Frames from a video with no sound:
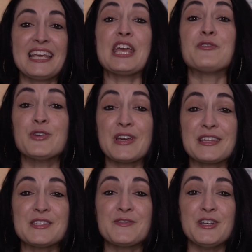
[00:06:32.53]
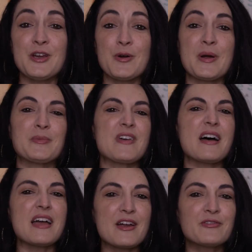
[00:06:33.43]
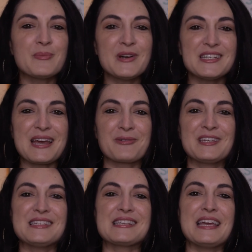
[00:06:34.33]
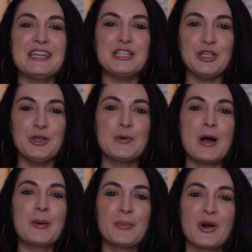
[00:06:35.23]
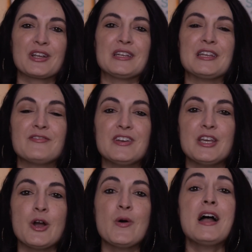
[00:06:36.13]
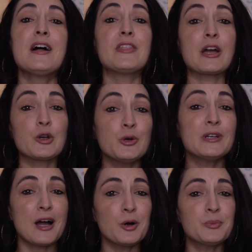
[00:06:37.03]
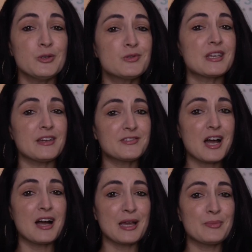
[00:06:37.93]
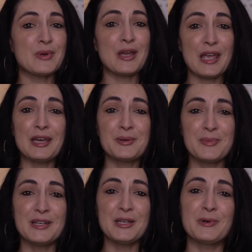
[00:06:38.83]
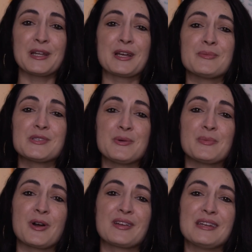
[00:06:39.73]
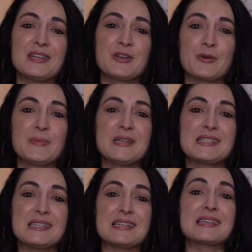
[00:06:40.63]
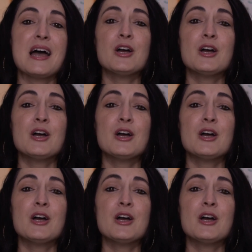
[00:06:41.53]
If you like this video, remember that every Monday I release a new marketing video that could help you save time and money when it comes to marketing your business.